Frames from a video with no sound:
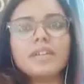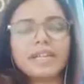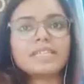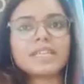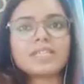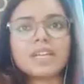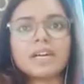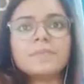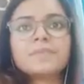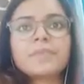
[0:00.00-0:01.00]

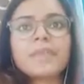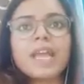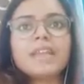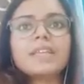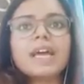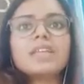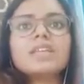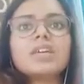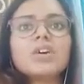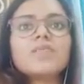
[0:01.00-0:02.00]
etc., and that
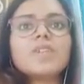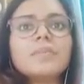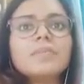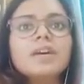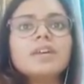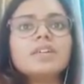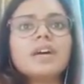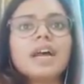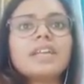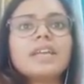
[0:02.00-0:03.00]
none of them
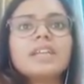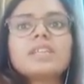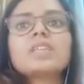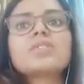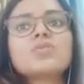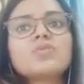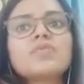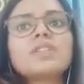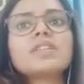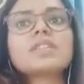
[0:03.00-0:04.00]
had anything to do
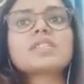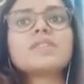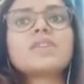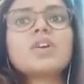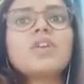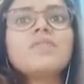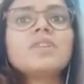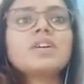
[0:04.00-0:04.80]
with the receiving of